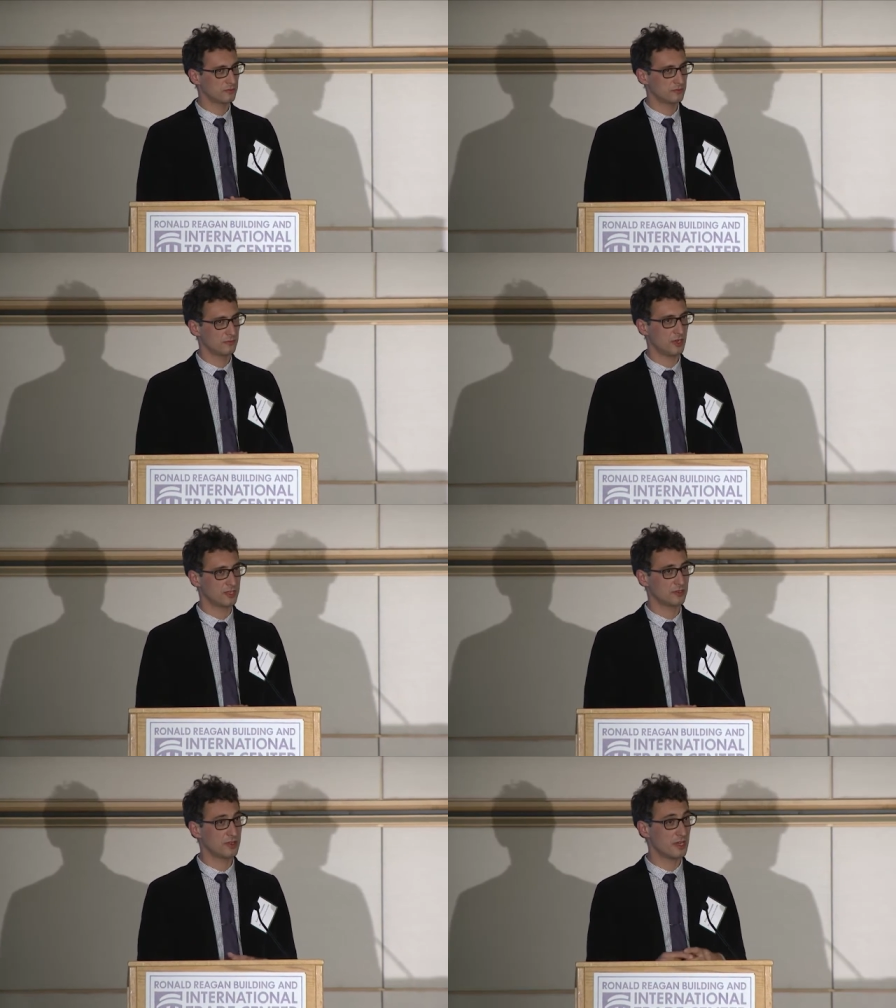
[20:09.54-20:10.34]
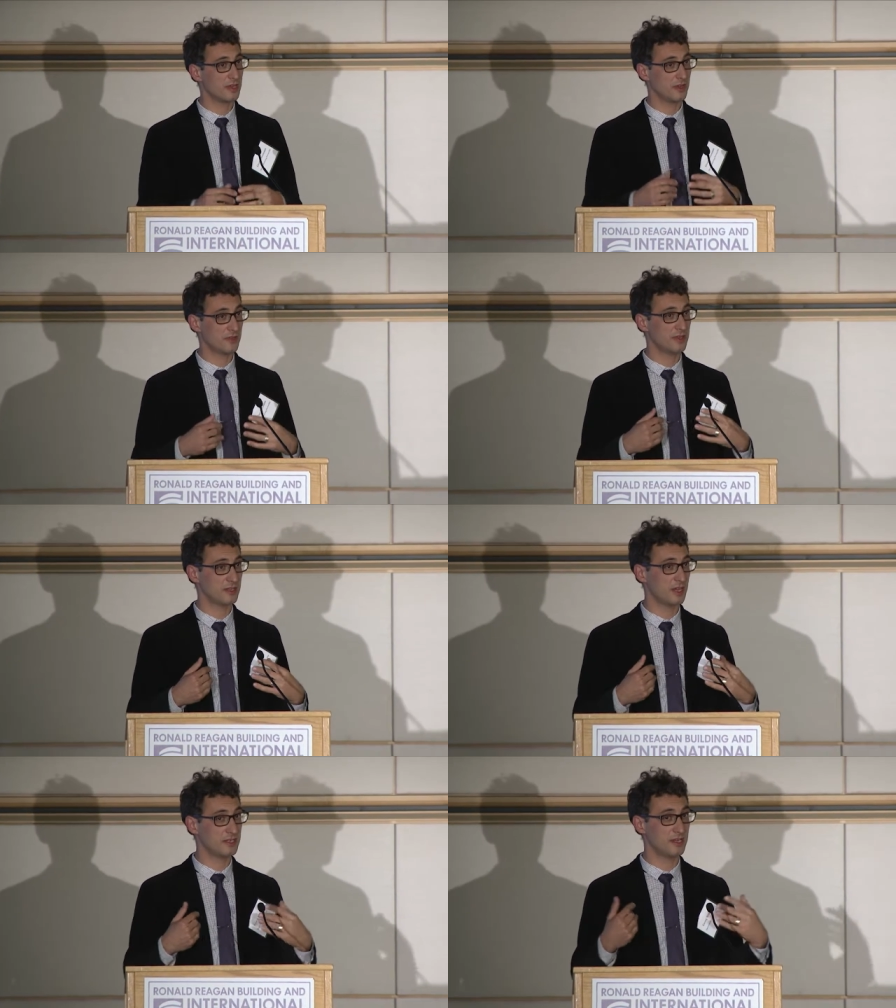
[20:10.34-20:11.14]
Right. So I think
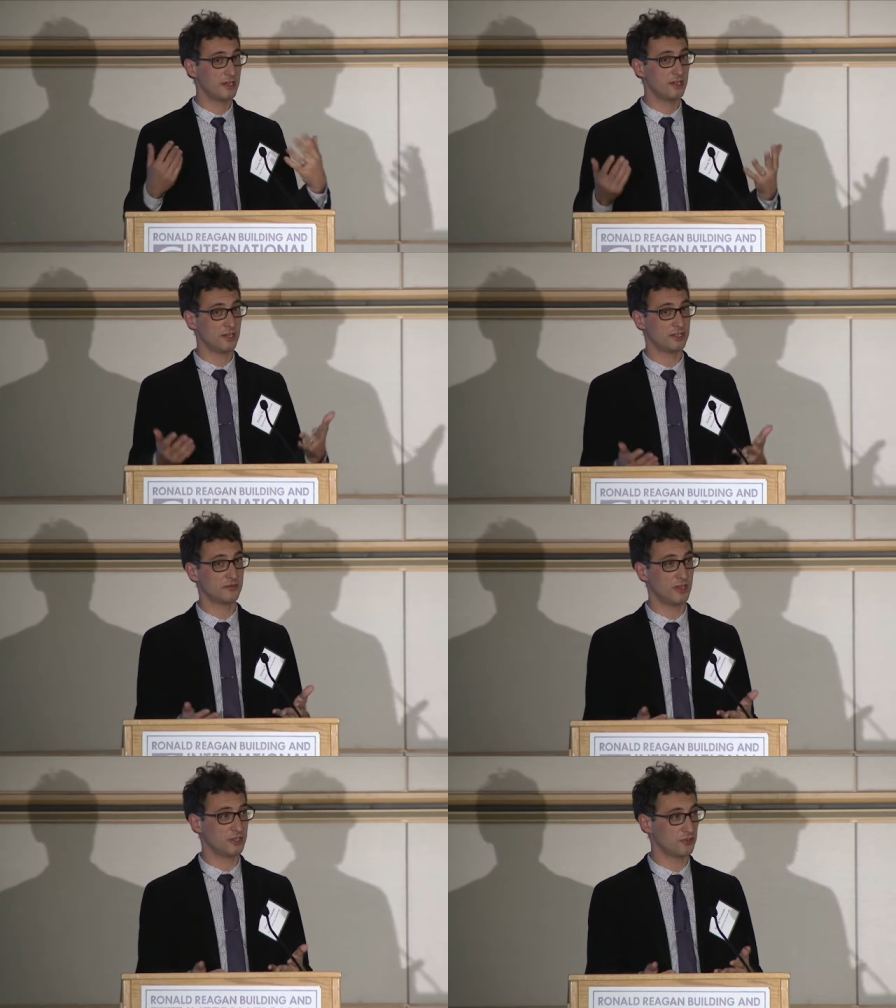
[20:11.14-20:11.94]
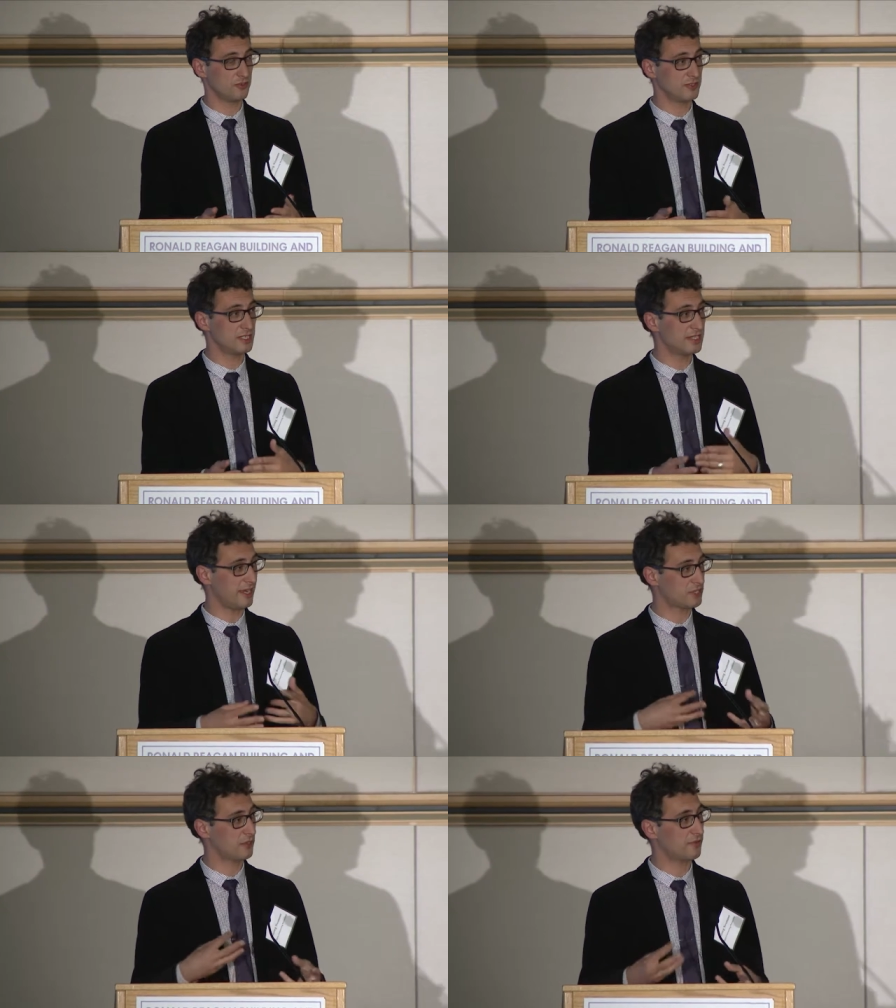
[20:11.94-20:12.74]
the idea here is really to
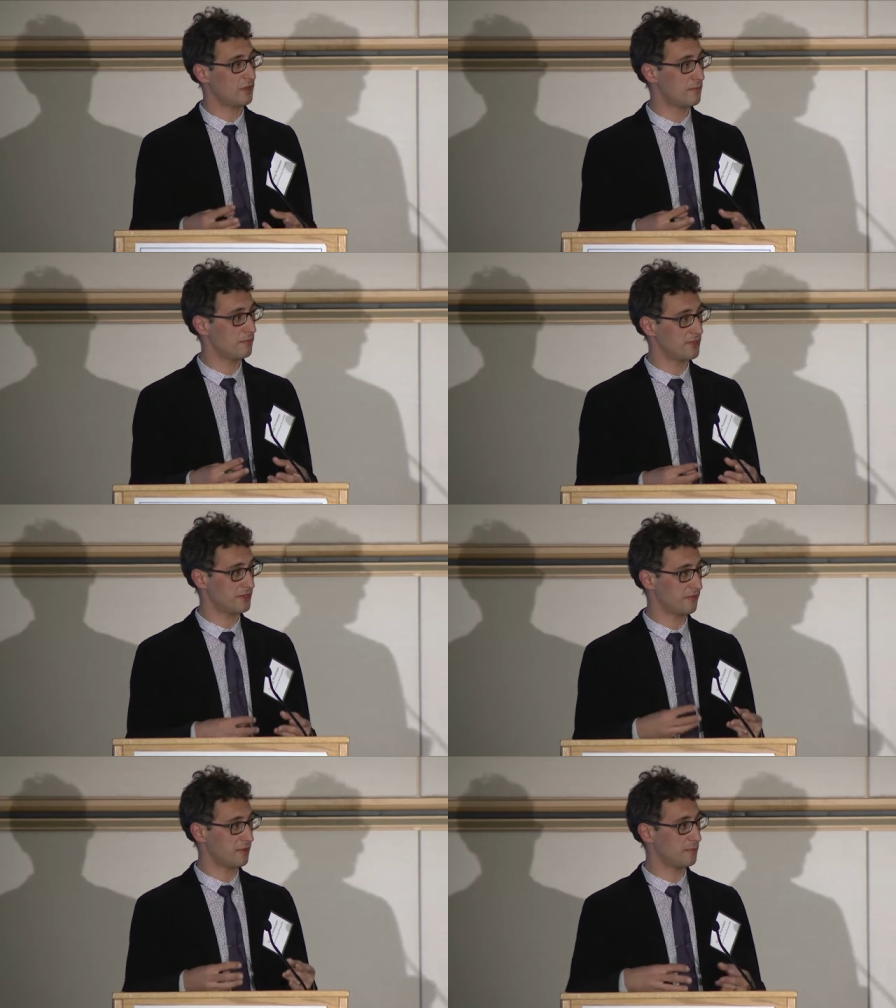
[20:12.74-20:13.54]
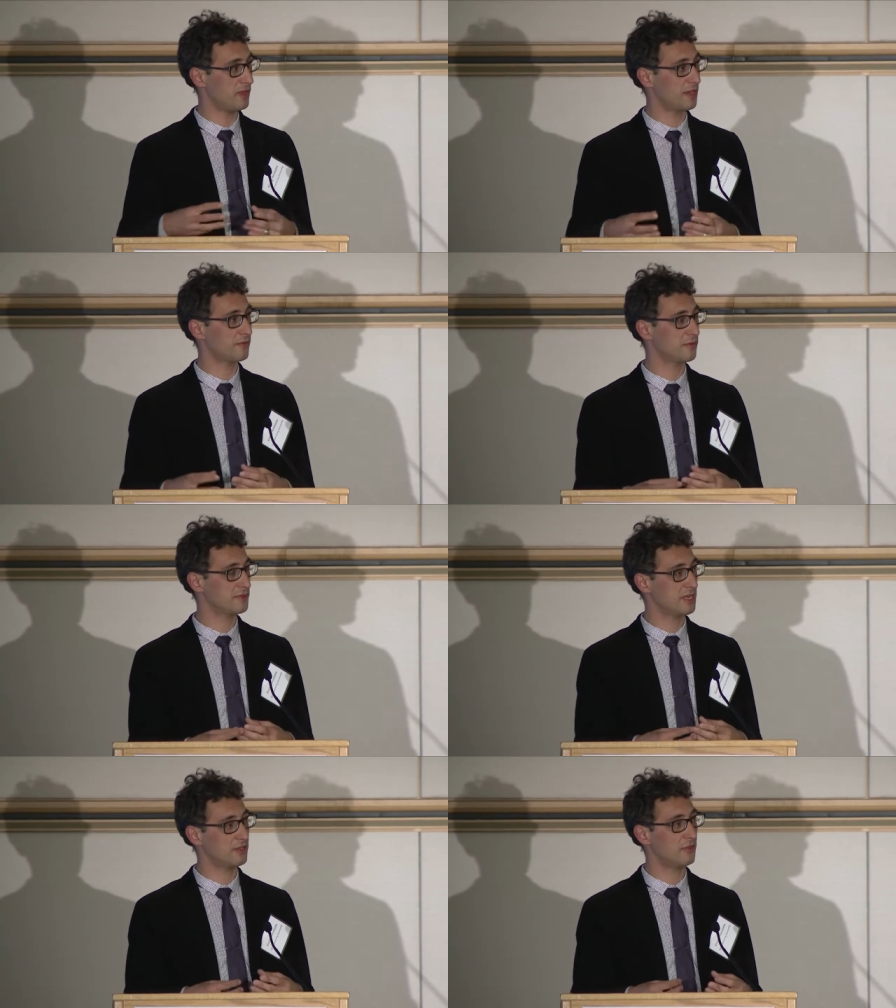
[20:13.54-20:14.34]
detach it from the different platforms
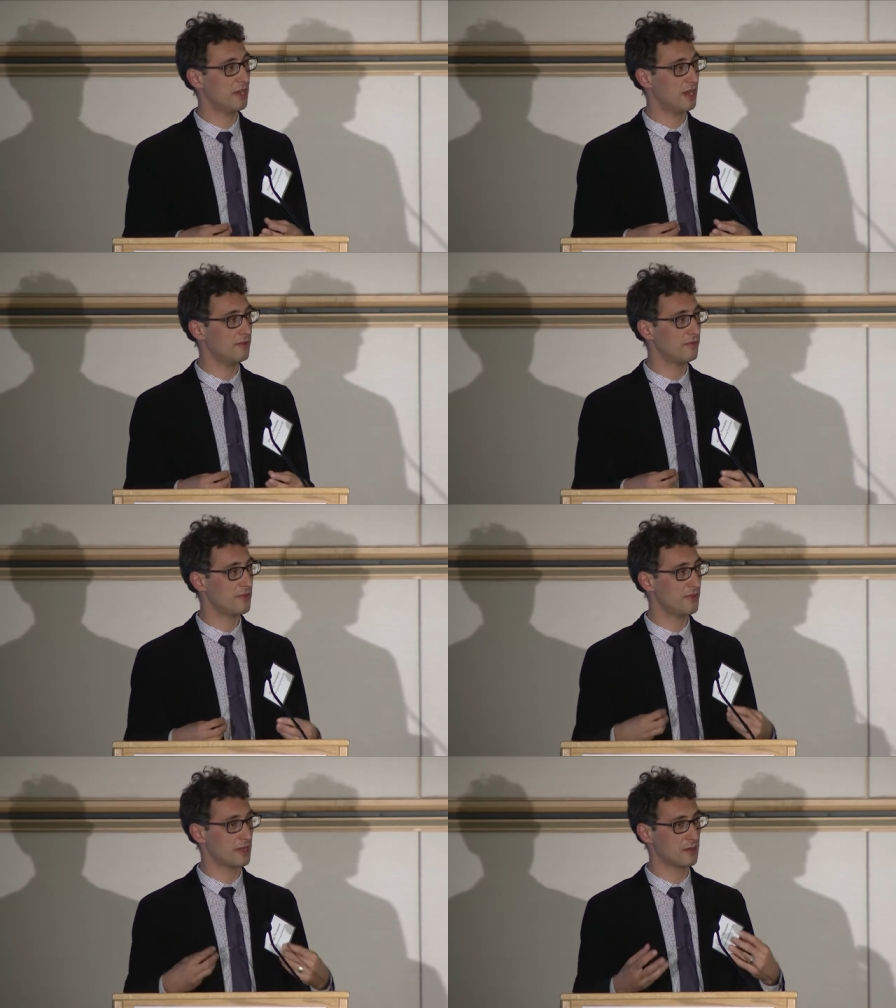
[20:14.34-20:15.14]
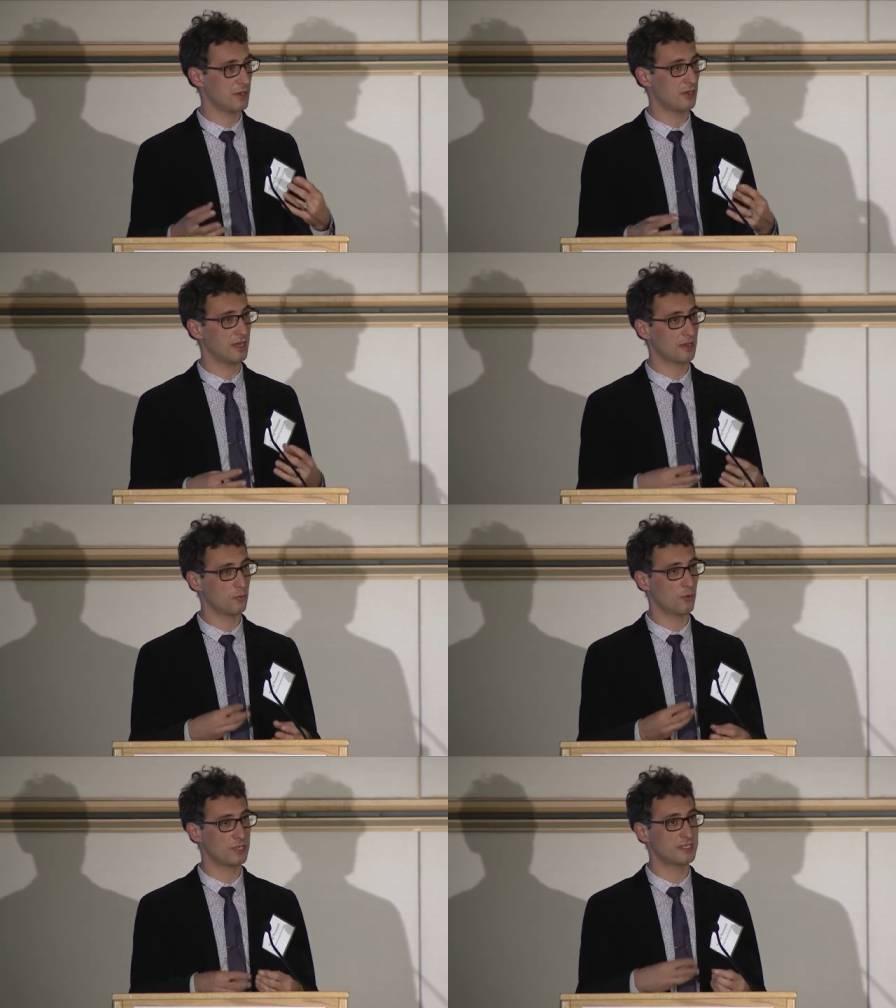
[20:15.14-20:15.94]
that you have and think about, like,
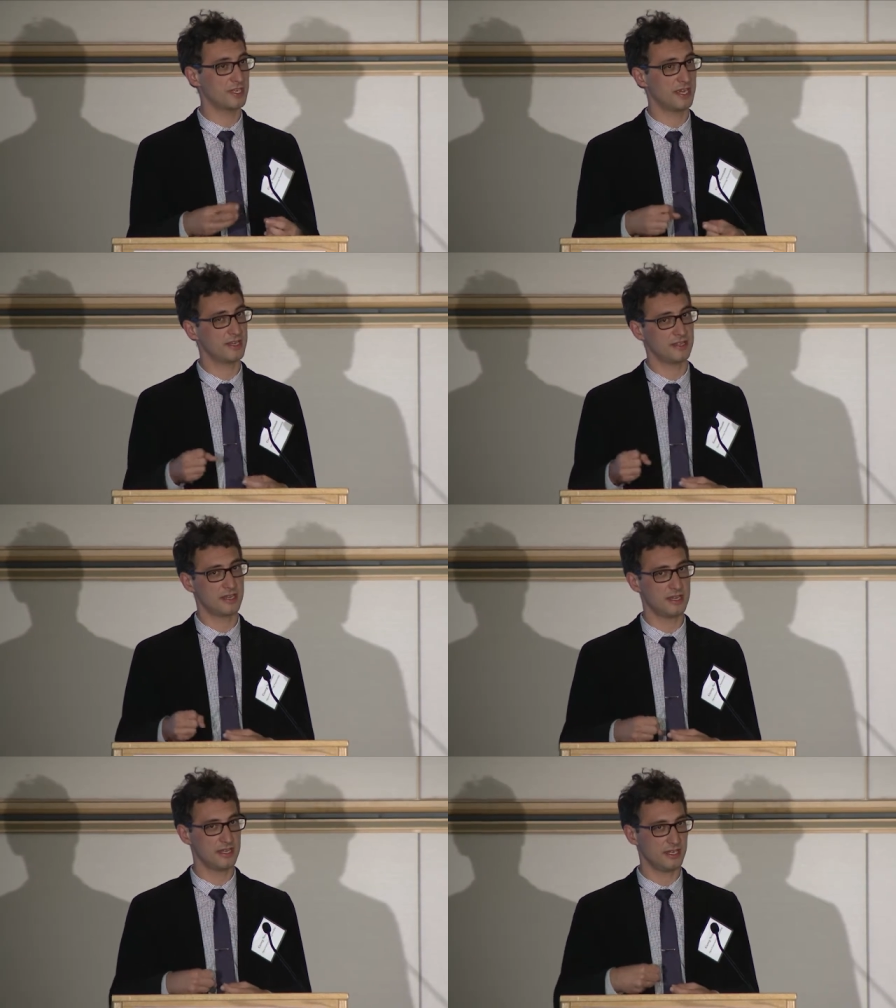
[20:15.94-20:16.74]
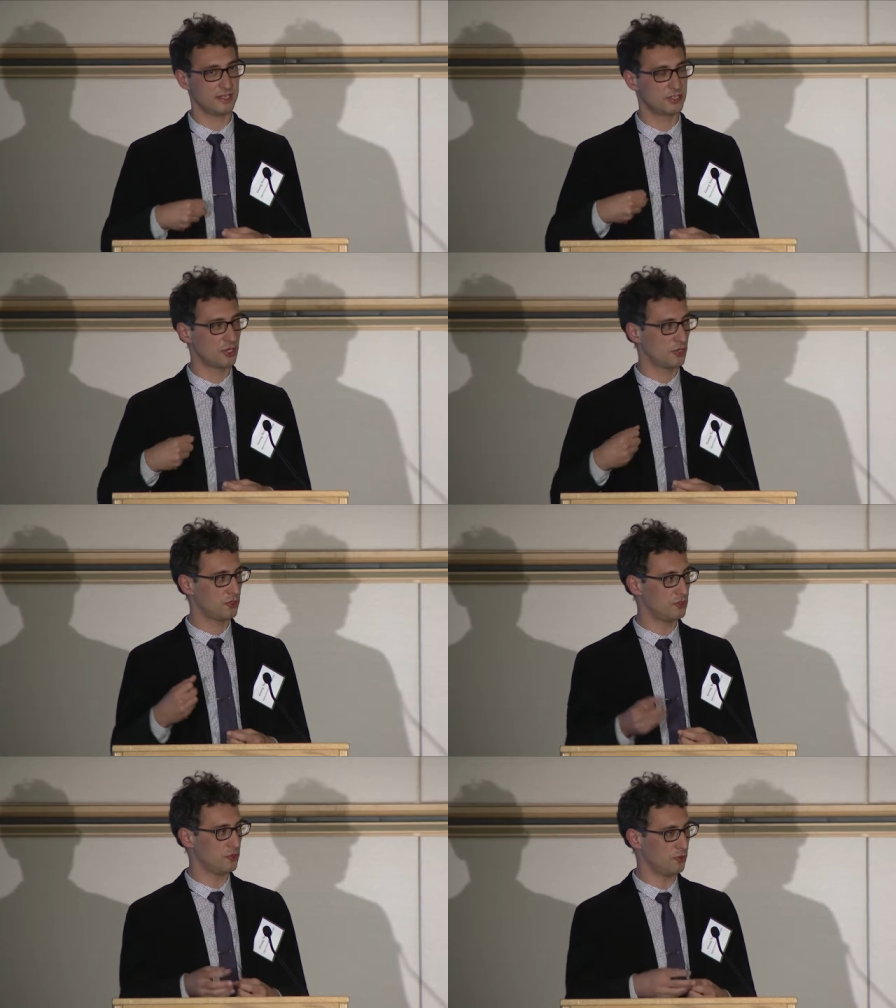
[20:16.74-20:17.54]
what is the data that I need
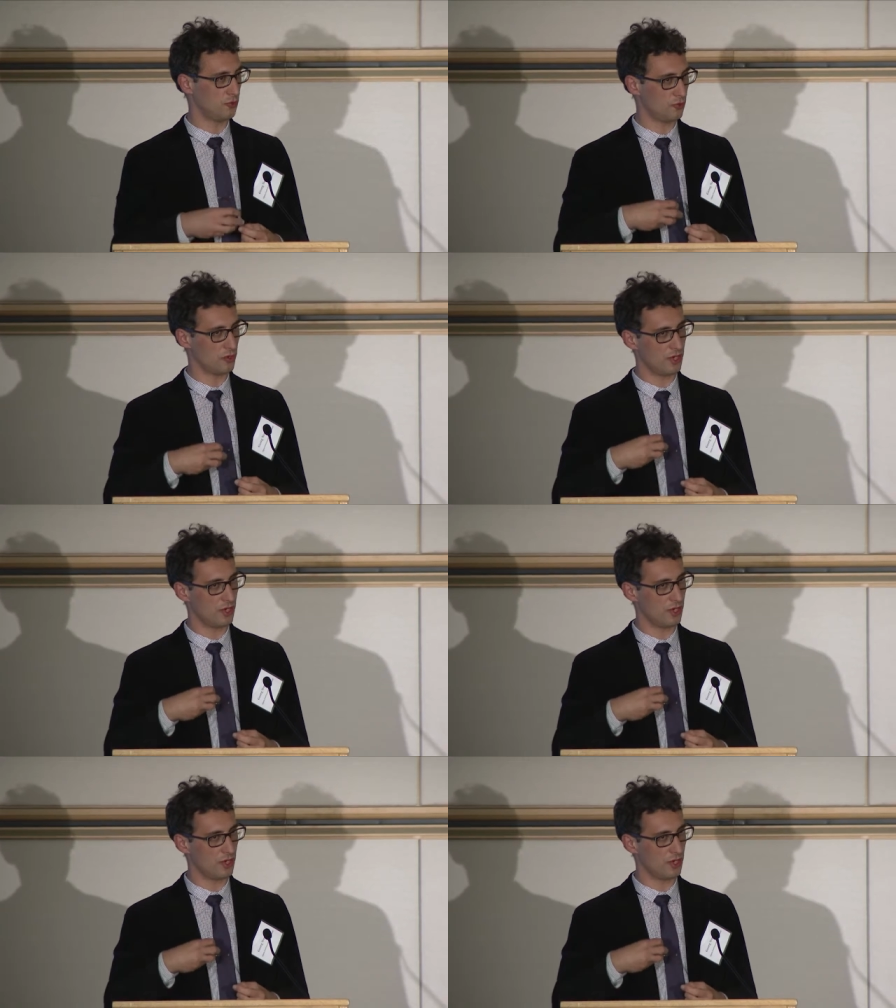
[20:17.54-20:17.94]
to